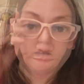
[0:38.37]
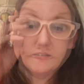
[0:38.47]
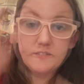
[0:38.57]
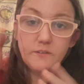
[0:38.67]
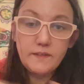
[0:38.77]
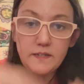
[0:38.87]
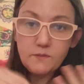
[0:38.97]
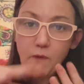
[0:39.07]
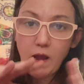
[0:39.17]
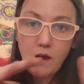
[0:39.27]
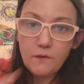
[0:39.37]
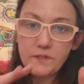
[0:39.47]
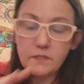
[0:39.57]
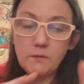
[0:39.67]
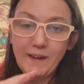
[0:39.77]
And so this is why I
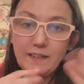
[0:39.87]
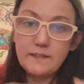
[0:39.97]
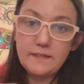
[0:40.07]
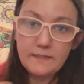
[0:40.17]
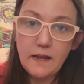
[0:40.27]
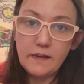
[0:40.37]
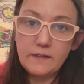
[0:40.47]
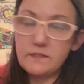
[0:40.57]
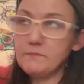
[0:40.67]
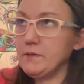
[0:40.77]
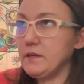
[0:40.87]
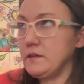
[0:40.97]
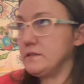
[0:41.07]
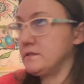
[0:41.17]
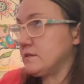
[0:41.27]
always go back to science,
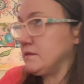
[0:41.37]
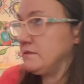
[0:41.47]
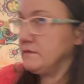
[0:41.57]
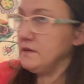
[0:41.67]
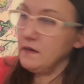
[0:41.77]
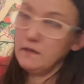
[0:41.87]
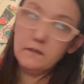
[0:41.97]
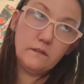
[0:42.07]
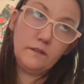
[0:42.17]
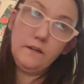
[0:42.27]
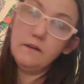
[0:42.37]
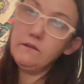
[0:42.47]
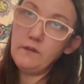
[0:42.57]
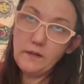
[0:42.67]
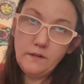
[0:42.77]
because, you
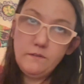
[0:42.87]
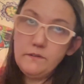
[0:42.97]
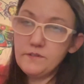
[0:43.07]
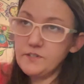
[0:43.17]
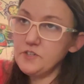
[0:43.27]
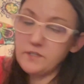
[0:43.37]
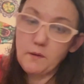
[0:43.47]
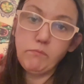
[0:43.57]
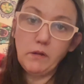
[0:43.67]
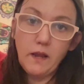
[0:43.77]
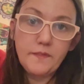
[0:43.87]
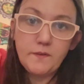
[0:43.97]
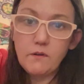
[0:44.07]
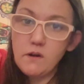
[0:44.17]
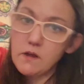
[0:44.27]
know, I know there's just a
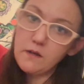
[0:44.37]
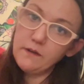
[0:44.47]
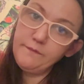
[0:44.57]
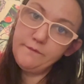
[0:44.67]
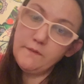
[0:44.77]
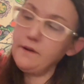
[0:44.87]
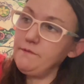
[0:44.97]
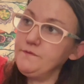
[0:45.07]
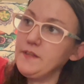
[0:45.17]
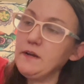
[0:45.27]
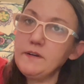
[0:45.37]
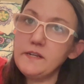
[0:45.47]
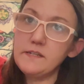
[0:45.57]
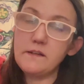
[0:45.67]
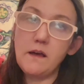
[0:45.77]
plethora of
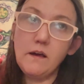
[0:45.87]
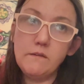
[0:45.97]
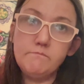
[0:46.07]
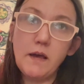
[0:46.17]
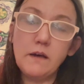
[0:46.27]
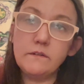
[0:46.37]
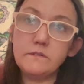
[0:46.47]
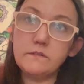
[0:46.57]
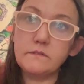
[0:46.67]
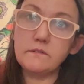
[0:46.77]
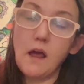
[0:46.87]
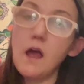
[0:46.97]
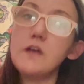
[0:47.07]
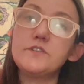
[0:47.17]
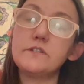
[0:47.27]
theories about
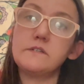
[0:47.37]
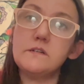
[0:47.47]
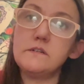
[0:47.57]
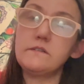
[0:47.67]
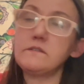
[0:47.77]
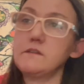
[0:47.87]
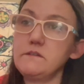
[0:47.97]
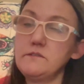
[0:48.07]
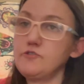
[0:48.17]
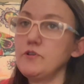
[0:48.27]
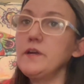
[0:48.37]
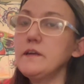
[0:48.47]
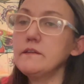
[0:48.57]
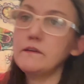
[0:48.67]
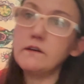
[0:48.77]
consciousness, the
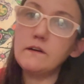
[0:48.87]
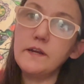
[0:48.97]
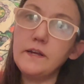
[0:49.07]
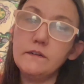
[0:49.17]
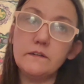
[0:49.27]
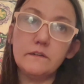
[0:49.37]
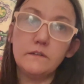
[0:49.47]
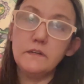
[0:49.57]
string theory and the